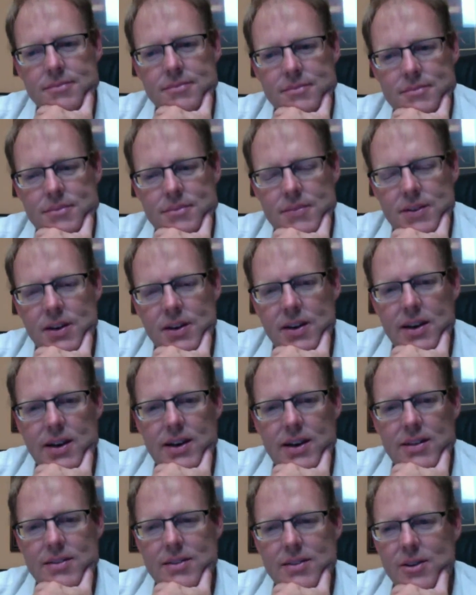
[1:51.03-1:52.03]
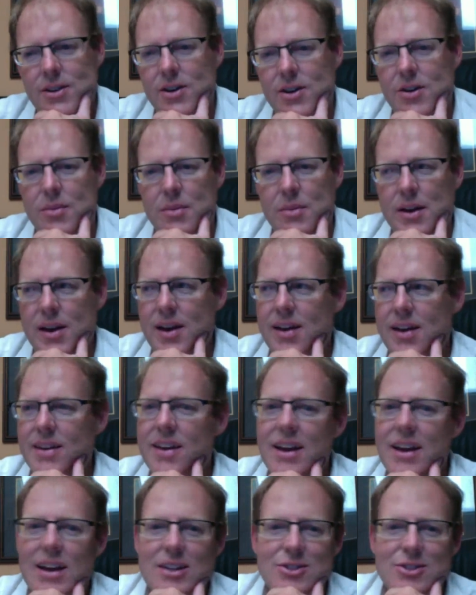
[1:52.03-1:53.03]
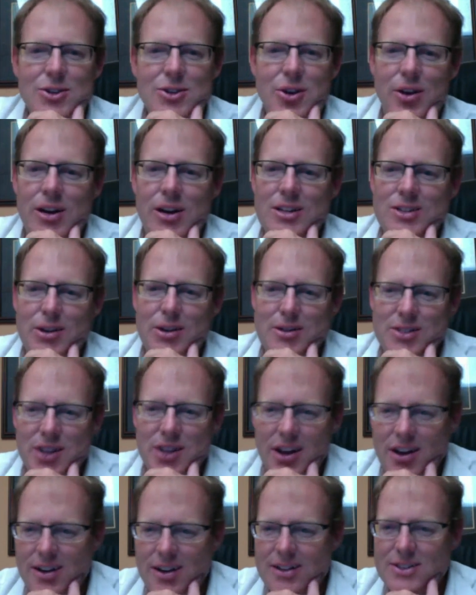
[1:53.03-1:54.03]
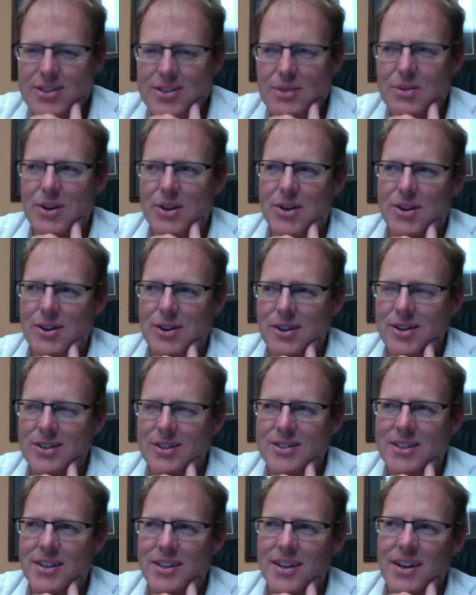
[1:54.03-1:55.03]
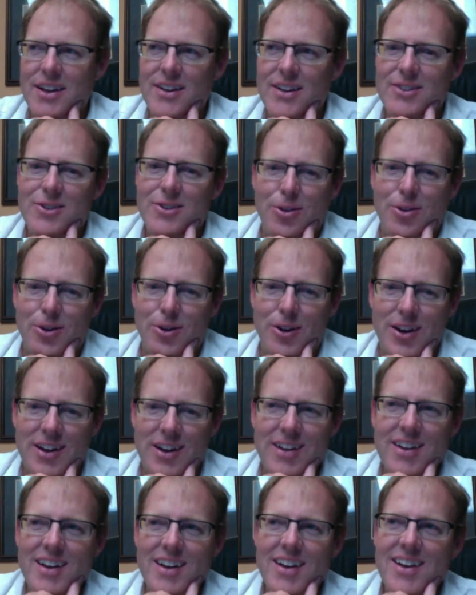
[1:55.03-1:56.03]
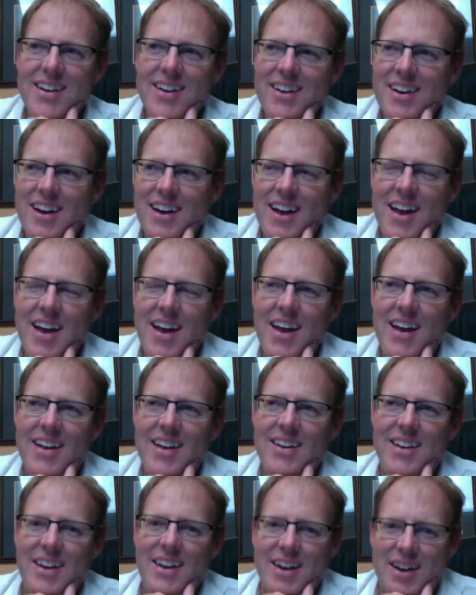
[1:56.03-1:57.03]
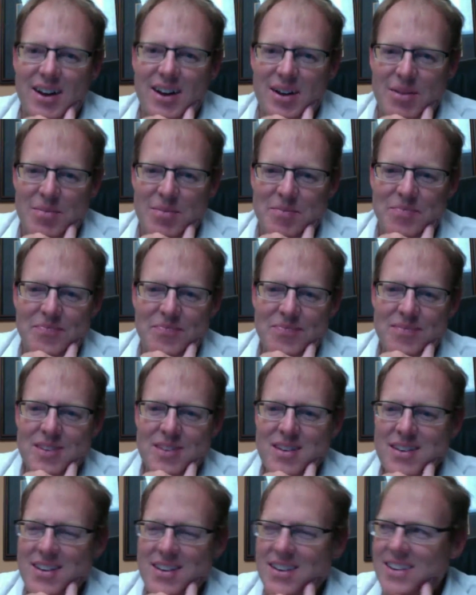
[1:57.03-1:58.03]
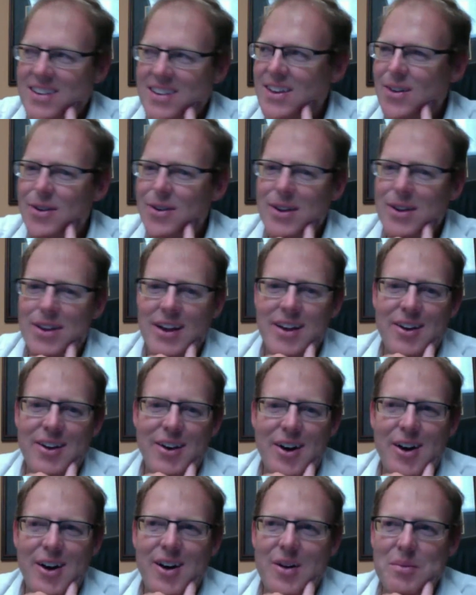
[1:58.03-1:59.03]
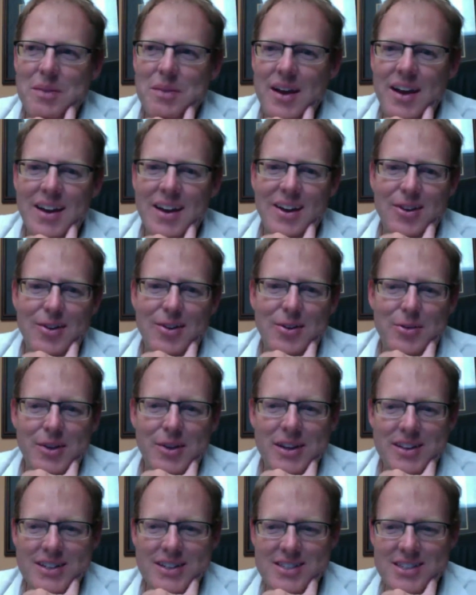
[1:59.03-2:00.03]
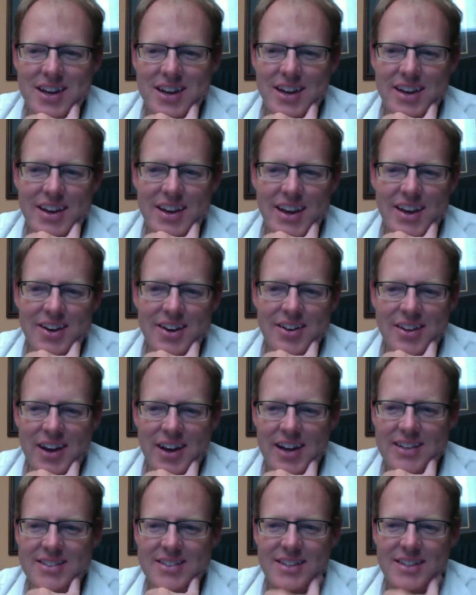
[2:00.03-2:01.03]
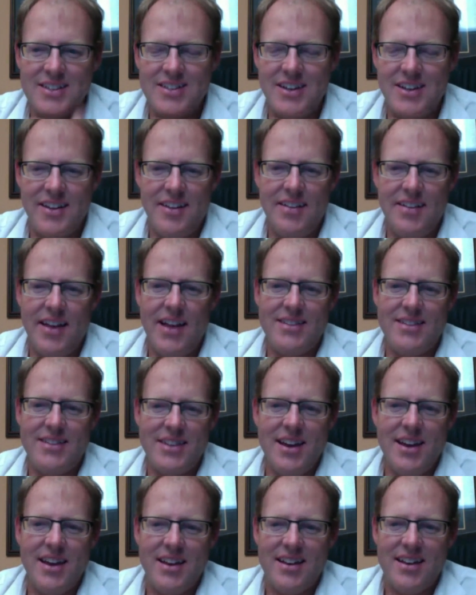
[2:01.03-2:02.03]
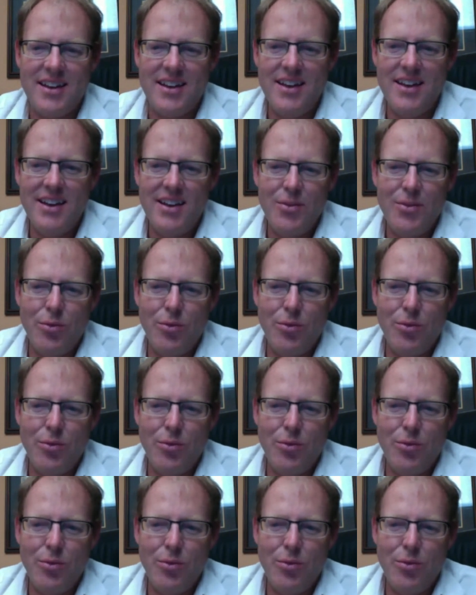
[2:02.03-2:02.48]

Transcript: Yeah. Oh man, it's crazy. I was talking to someone earlier today, Tori, and they were like, "Oh man, in real estate, you get your license and then that's it." Where